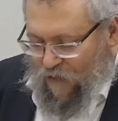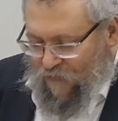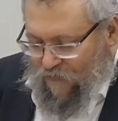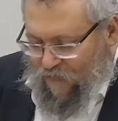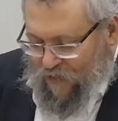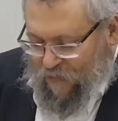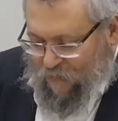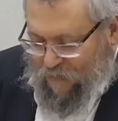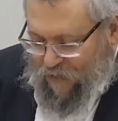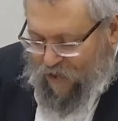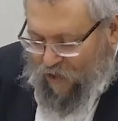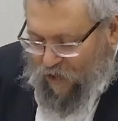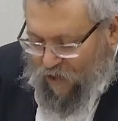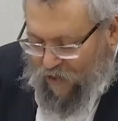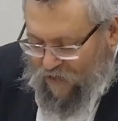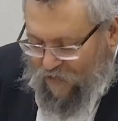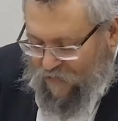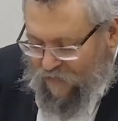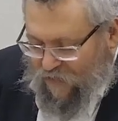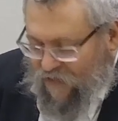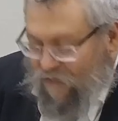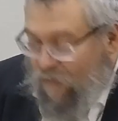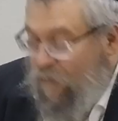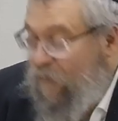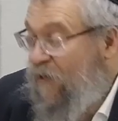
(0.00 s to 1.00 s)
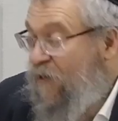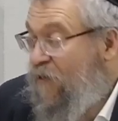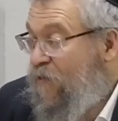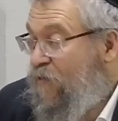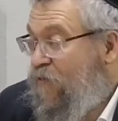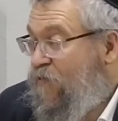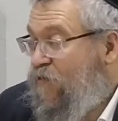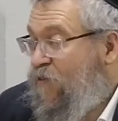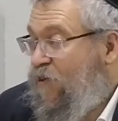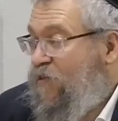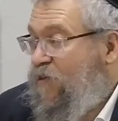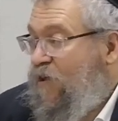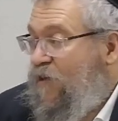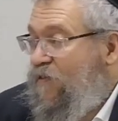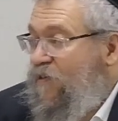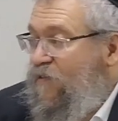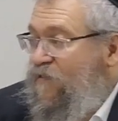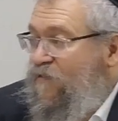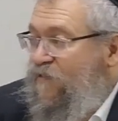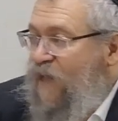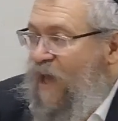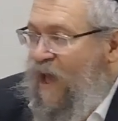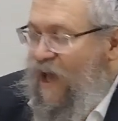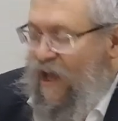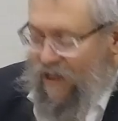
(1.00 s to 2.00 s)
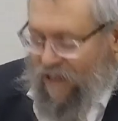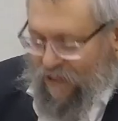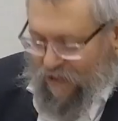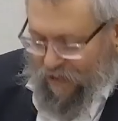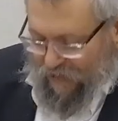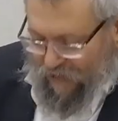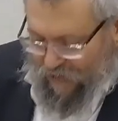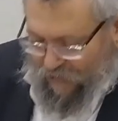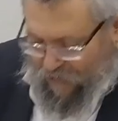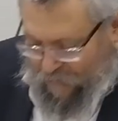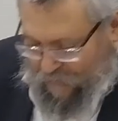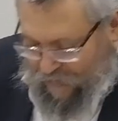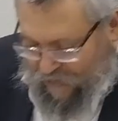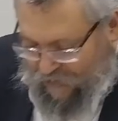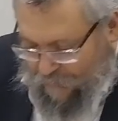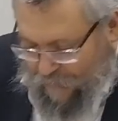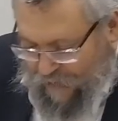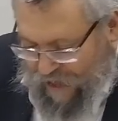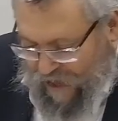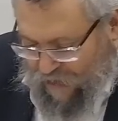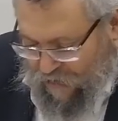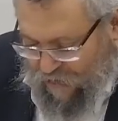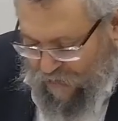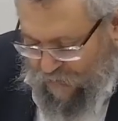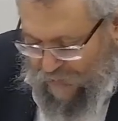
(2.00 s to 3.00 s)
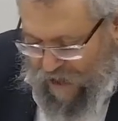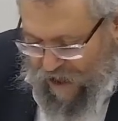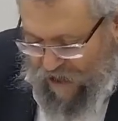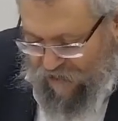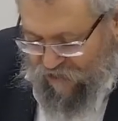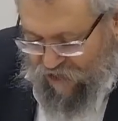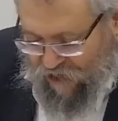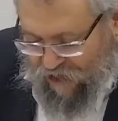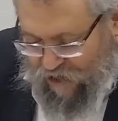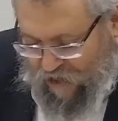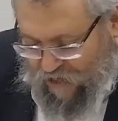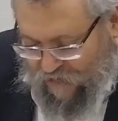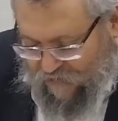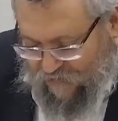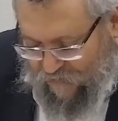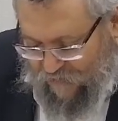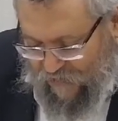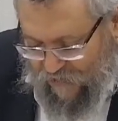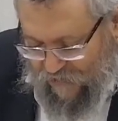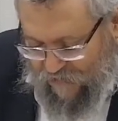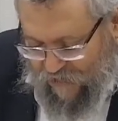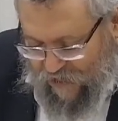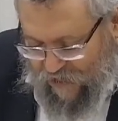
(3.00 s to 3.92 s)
more water in the river than there is in the...